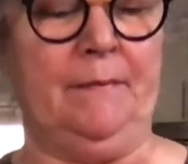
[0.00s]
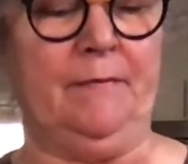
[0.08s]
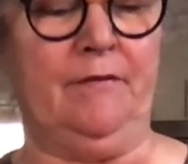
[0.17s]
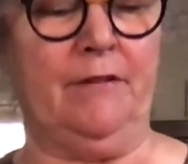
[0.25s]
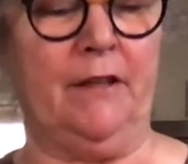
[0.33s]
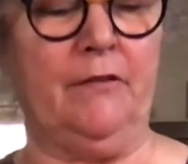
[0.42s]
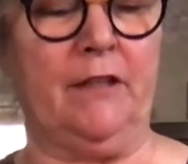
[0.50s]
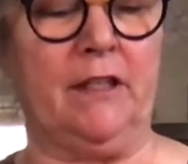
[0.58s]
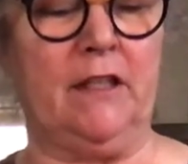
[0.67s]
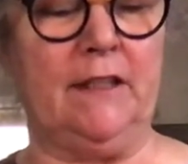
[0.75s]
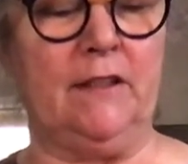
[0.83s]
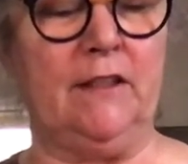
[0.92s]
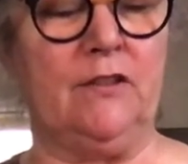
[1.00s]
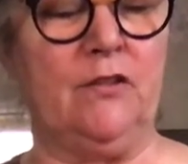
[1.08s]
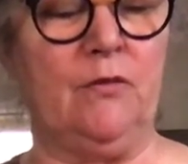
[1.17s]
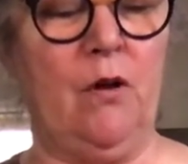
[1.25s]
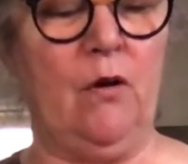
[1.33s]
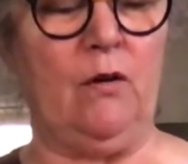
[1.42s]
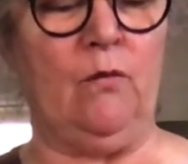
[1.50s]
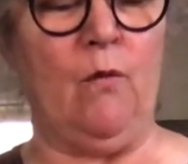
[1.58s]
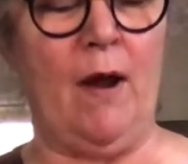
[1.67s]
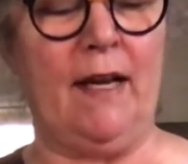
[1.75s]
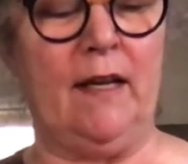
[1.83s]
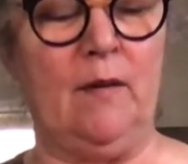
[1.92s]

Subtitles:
Frederick cleared his throat and waited a